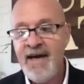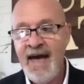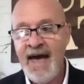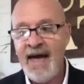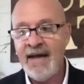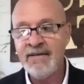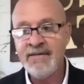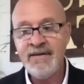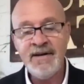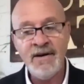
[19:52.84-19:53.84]
And,
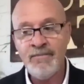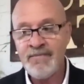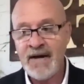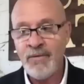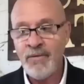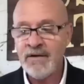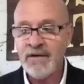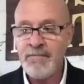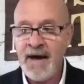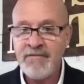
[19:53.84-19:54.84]
you know, I don't want to
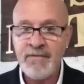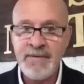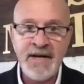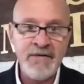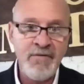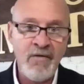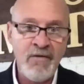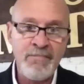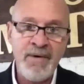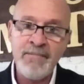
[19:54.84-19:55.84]
look back from the end of our
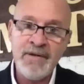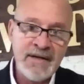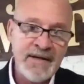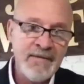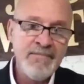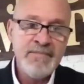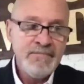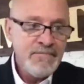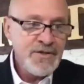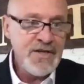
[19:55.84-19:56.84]
republic and
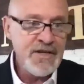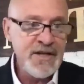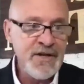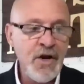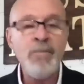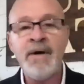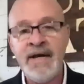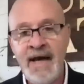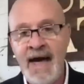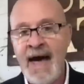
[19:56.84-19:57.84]
see that
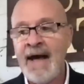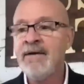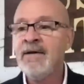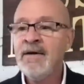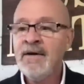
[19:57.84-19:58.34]
nobody had